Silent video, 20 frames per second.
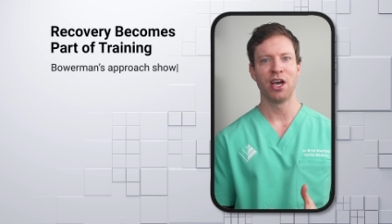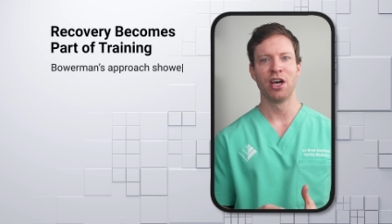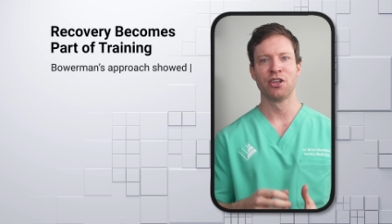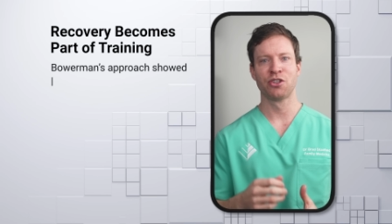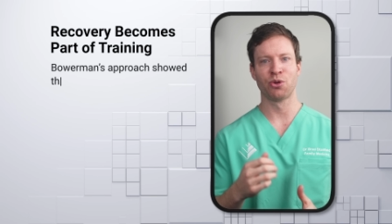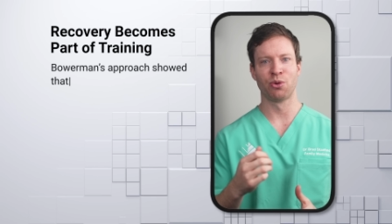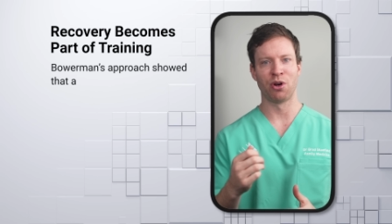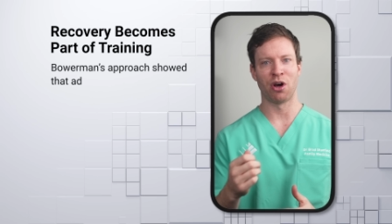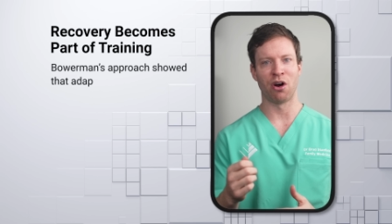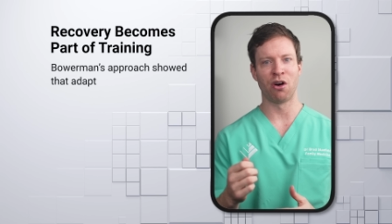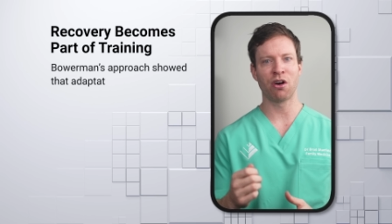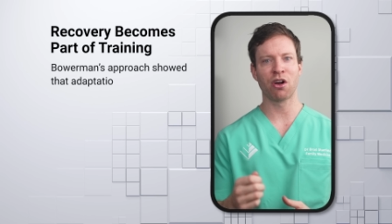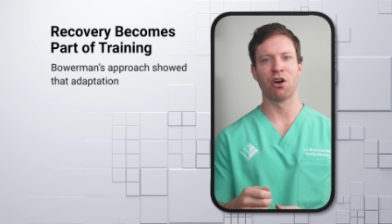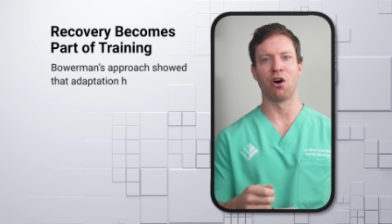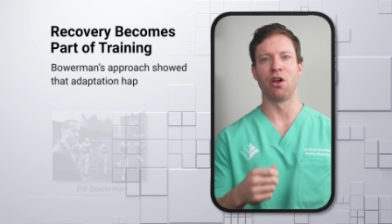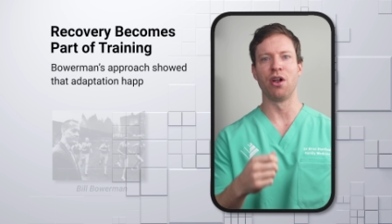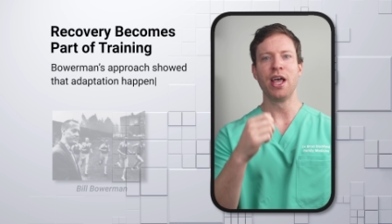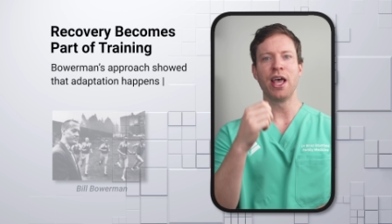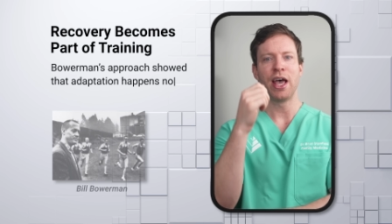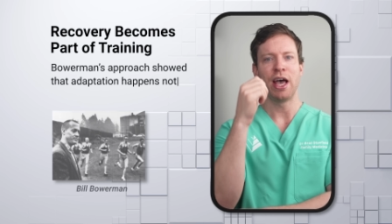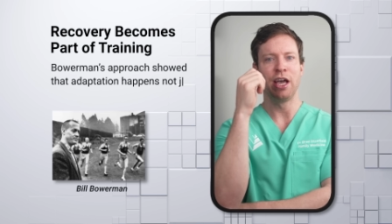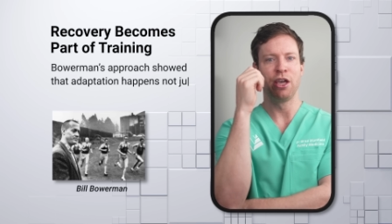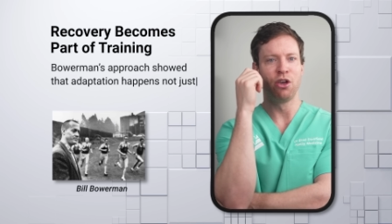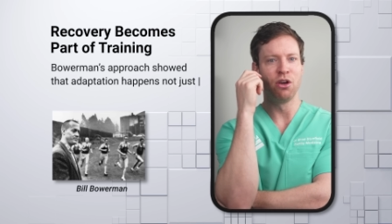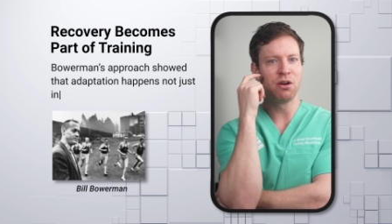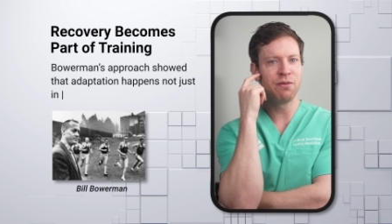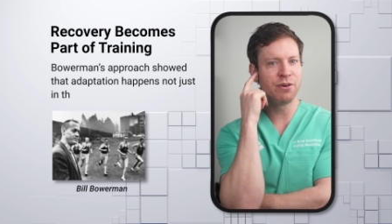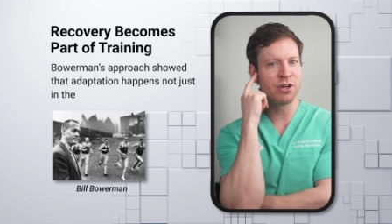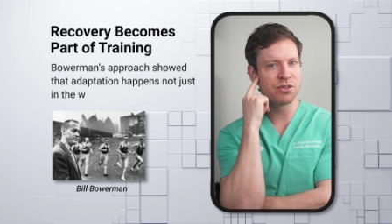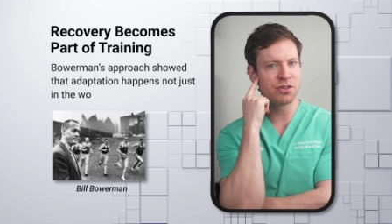So in Oregon, a
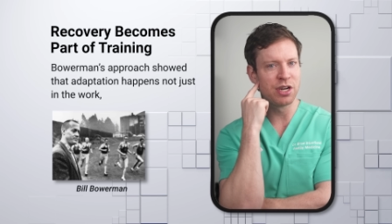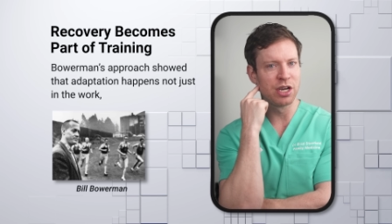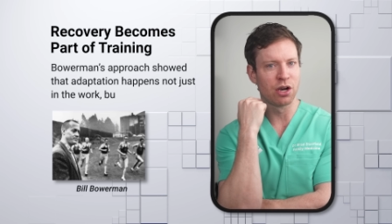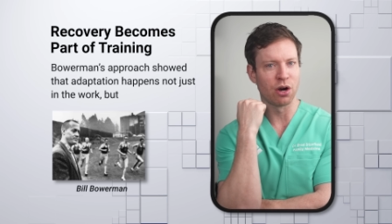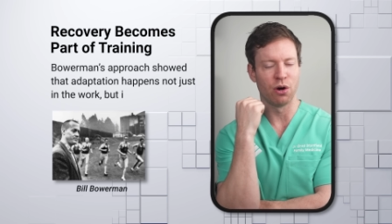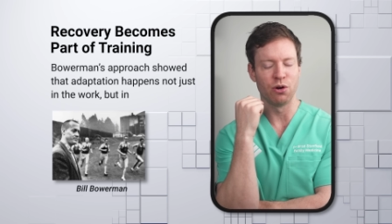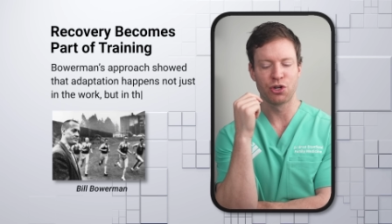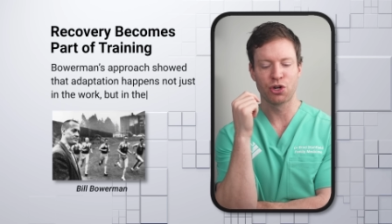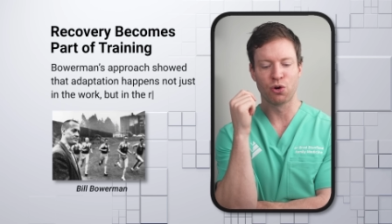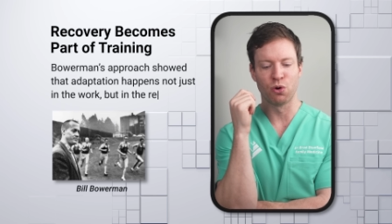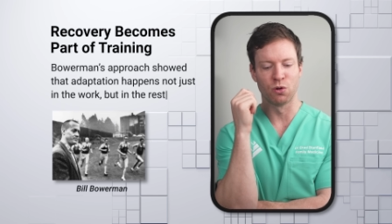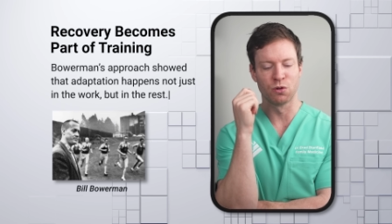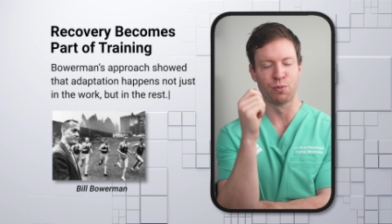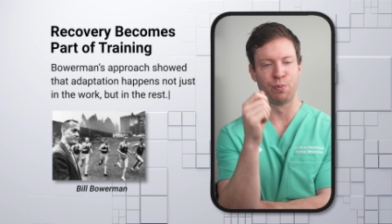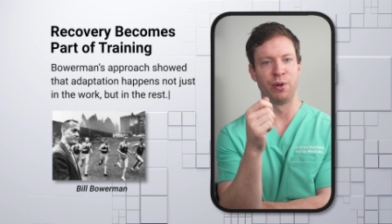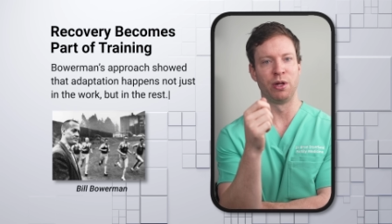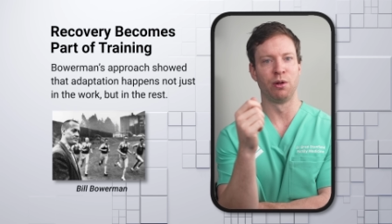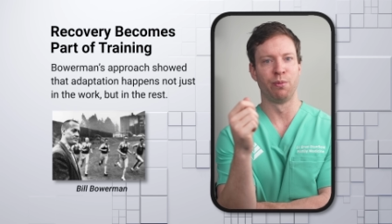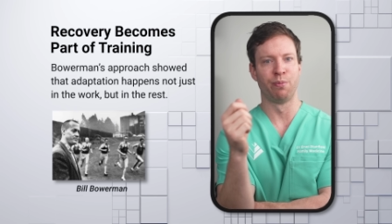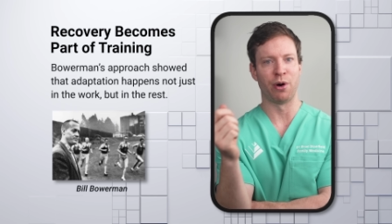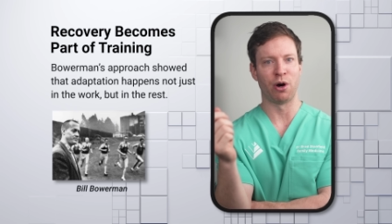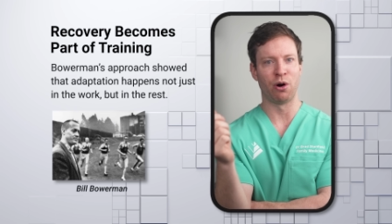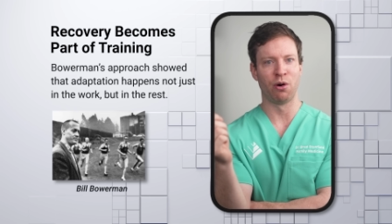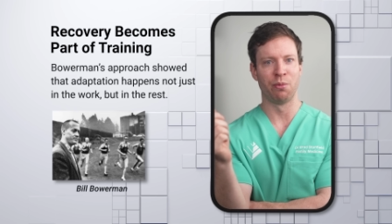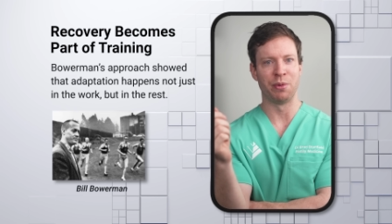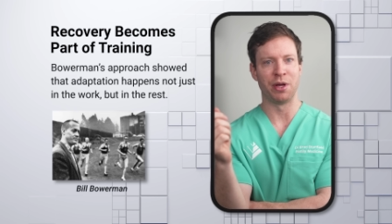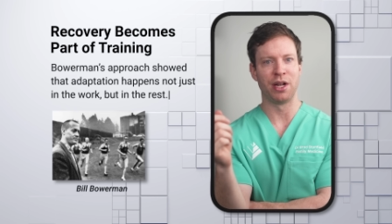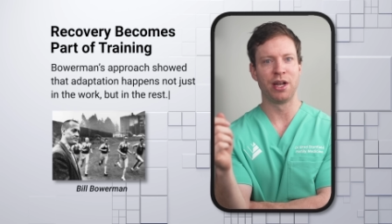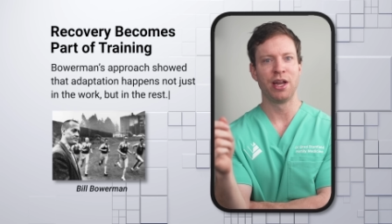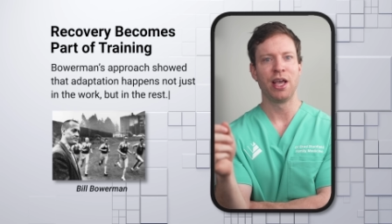university coach called Bill
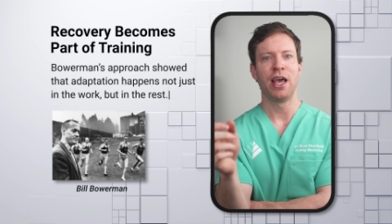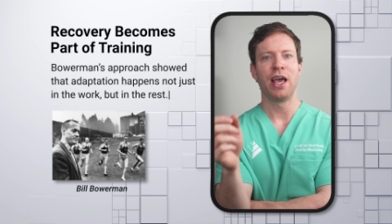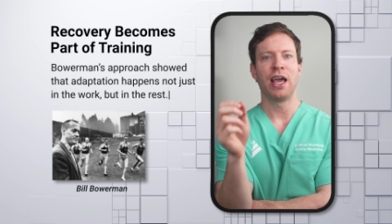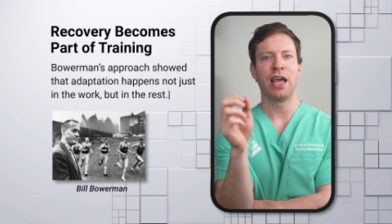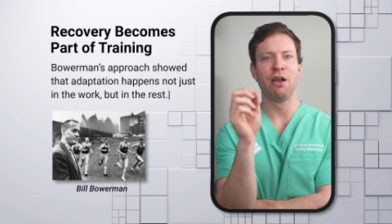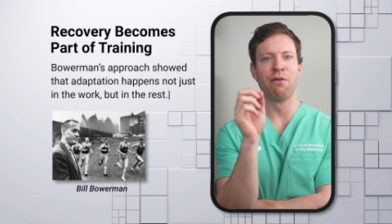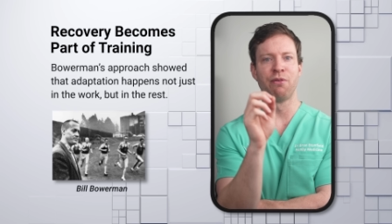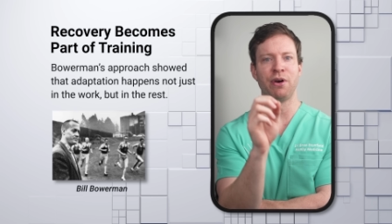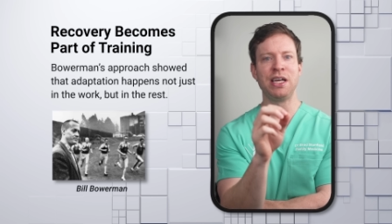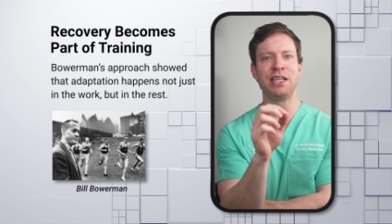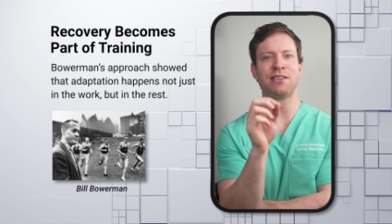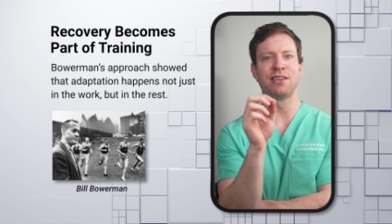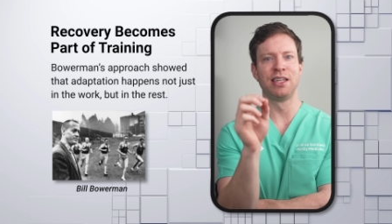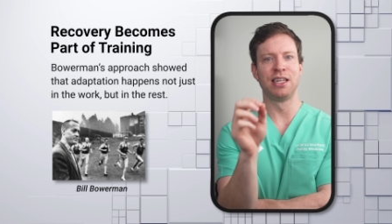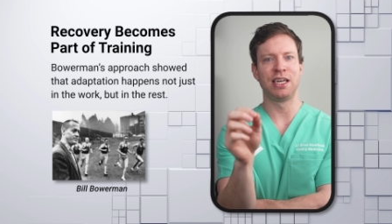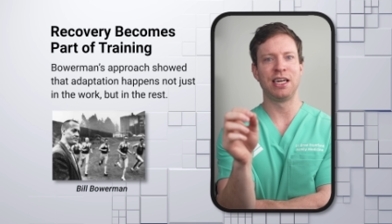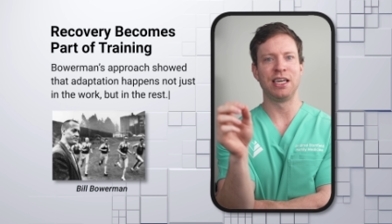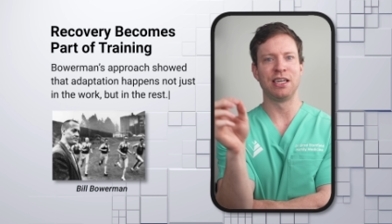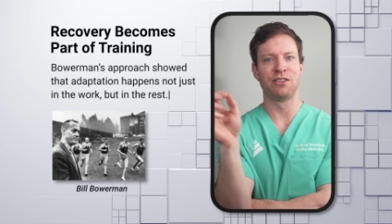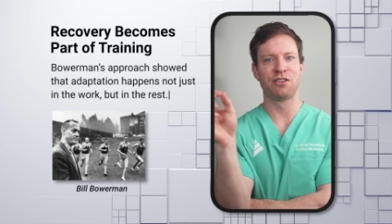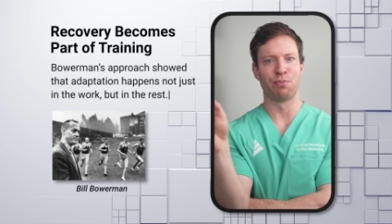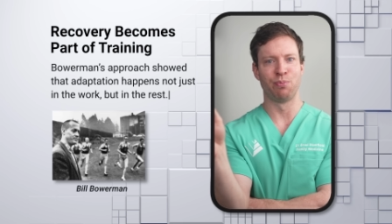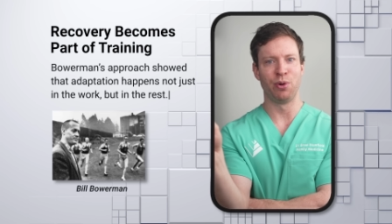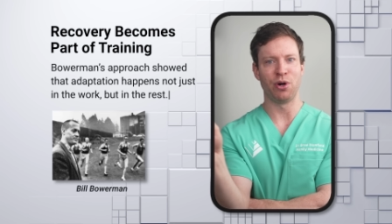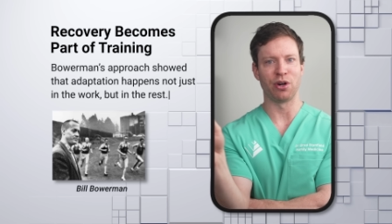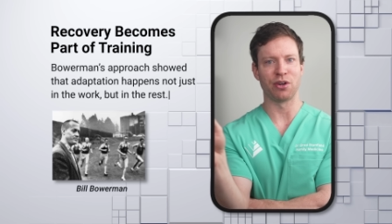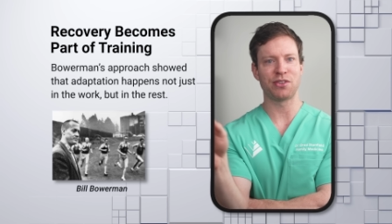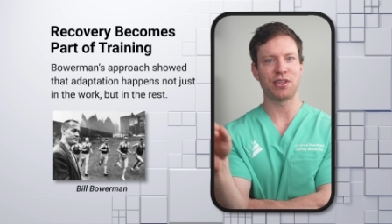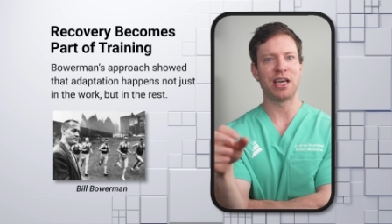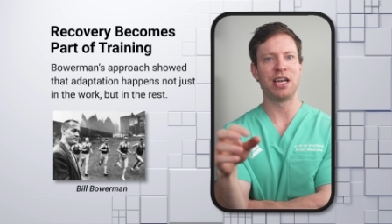Bowerman, he reads Lydiard's
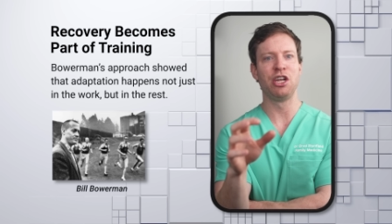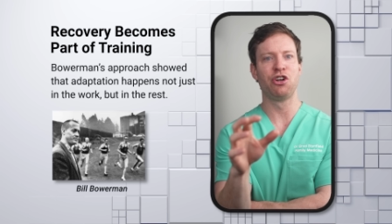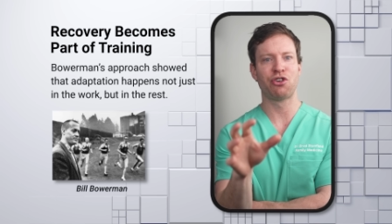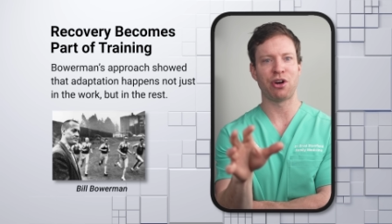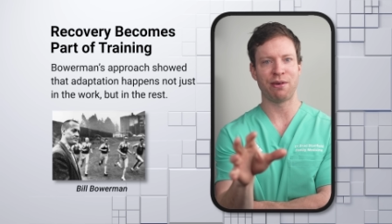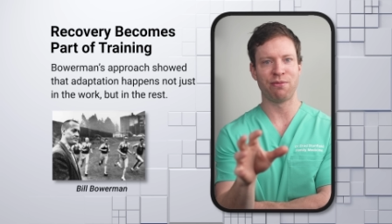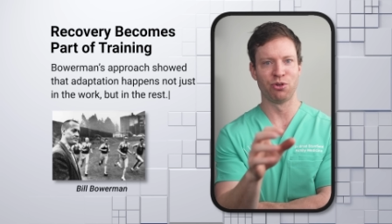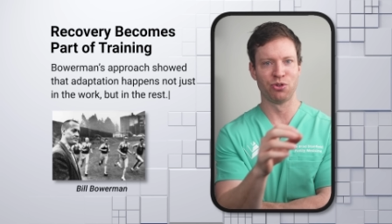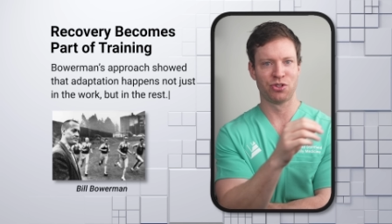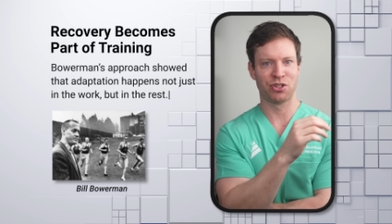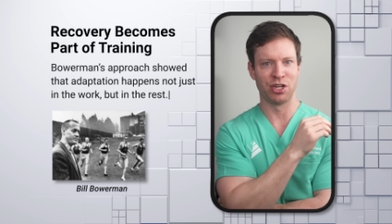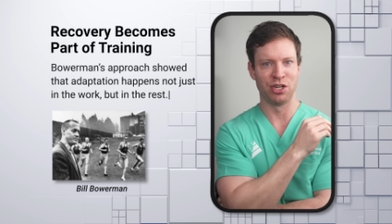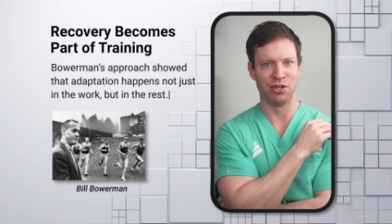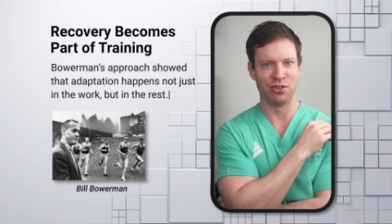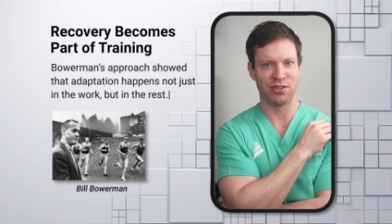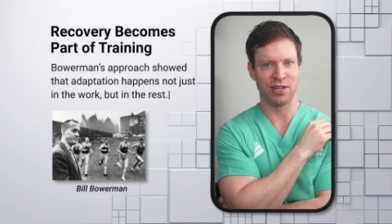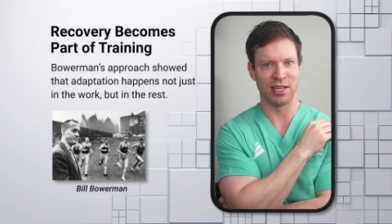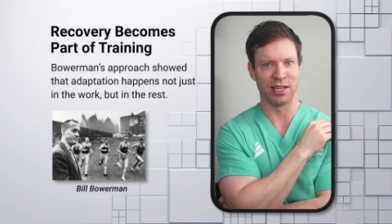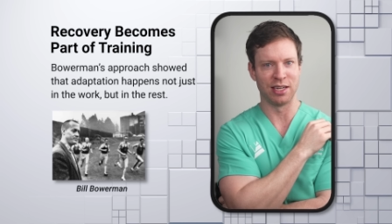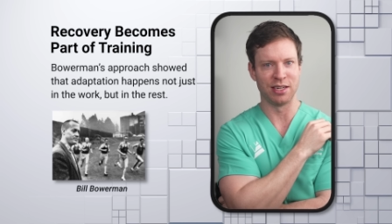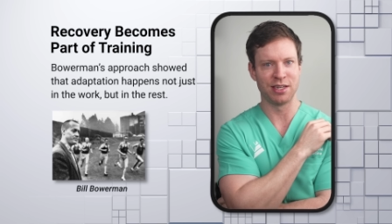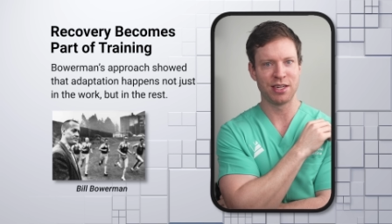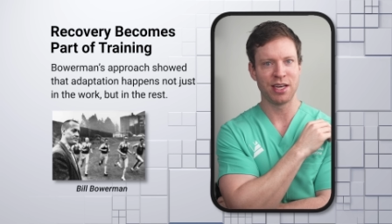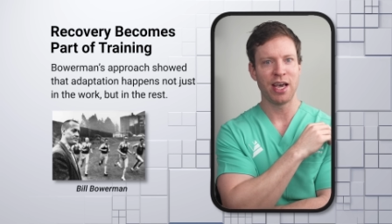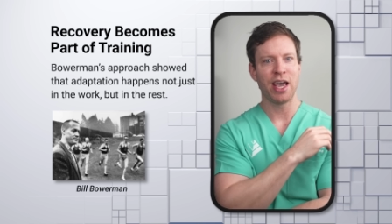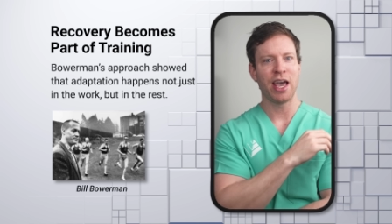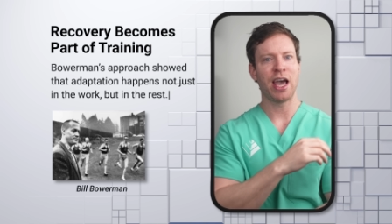books and he travels to New Zealand,